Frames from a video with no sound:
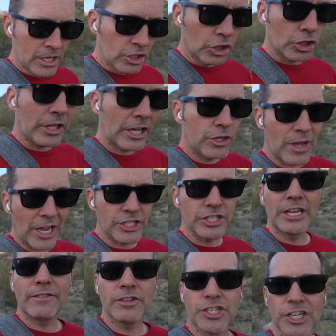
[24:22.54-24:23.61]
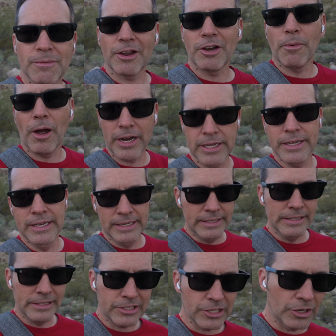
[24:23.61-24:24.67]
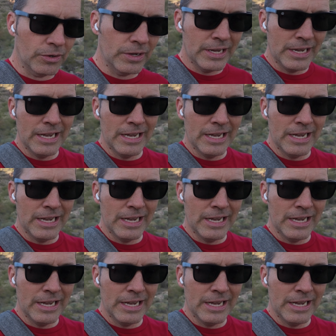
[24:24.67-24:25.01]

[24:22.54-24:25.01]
look like you actually give a shit about your body. So